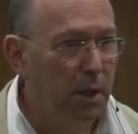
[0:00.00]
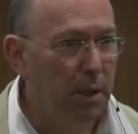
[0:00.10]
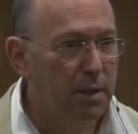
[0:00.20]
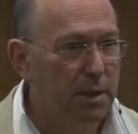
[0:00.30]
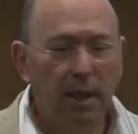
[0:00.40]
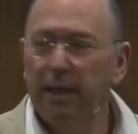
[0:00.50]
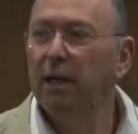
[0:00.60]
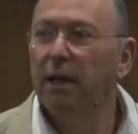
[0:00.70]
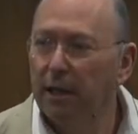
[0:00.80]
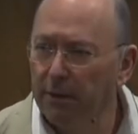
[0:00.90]
slightly
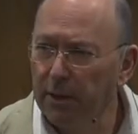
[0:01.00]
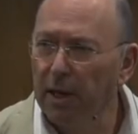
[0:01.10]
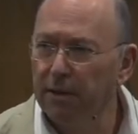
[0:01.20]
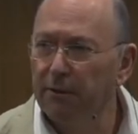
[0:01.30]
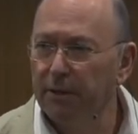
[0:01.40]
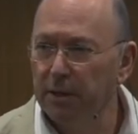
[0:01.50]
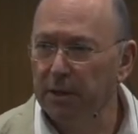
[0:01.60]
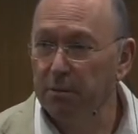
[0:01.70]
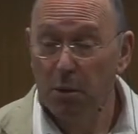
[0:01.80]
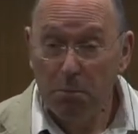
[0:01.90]
higher in other
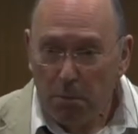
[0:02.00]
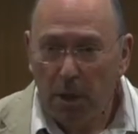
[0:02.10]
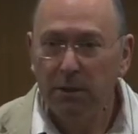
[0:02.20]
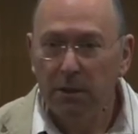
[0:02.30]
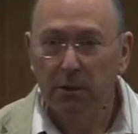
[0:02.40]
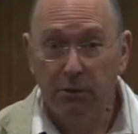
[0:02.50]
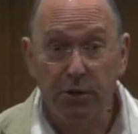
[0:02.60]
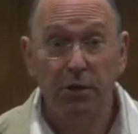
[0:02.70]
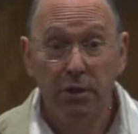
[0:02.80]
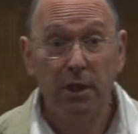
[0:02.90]
fields. But most
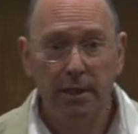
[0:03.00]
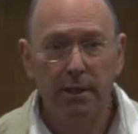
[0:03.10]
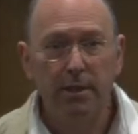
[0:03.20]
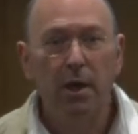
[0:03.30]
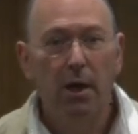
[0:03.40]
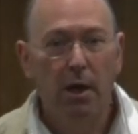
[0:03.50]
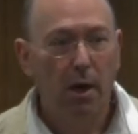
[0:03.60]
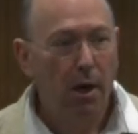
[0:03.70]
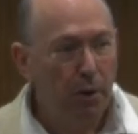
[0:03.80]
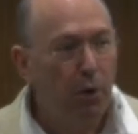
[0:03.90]
research ideas
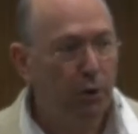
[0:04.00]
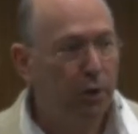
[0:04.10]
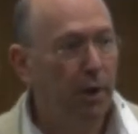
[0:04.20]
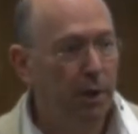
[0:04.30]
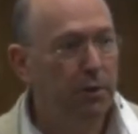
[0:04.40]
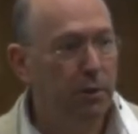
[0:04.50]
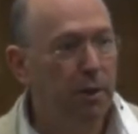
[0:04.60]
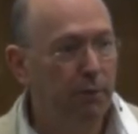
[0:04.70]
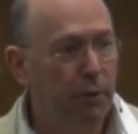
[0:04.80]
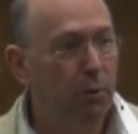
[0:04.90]
are not going to
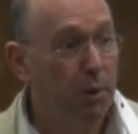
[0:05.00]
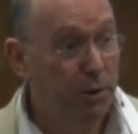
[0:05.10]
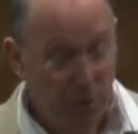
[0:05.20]
give you what you